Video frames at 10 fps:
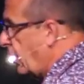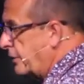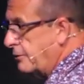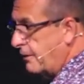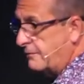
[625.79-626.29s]
the
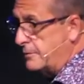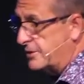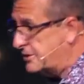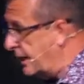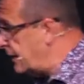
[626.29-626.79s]
run from this
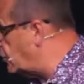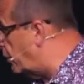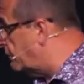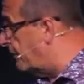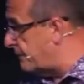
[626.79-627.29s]
king. He's on the
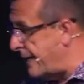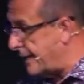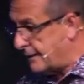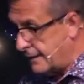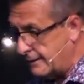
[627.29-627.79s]
run from that
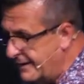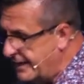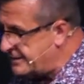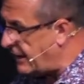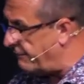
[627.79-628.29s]
king. He's
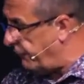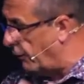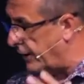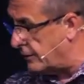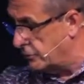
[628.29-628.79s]
got
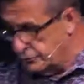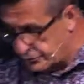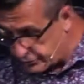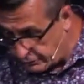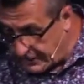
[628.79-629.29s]
400
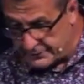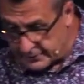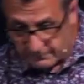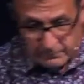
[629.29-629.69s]
losers around him.